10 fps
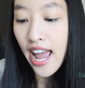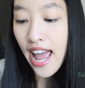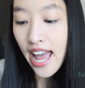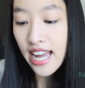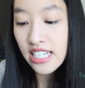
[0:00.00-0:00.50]

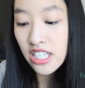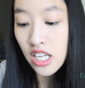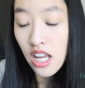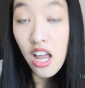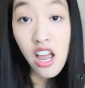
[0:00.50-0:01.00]
And
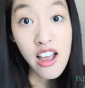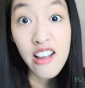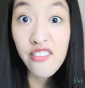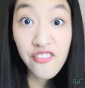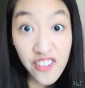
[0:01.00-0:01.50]

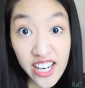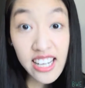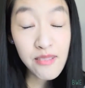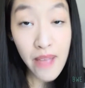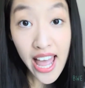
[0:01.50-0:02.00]

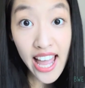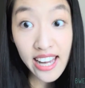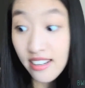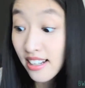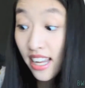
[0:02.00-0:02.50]
freaking
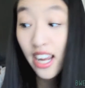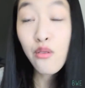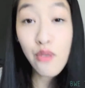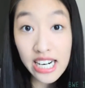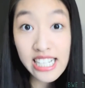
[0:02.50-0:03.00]
man, it
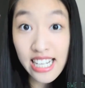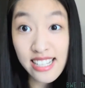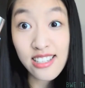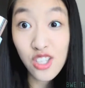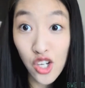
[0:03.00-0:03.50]
really
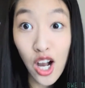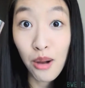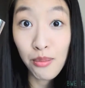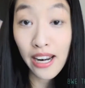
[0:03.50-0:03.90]
does its job.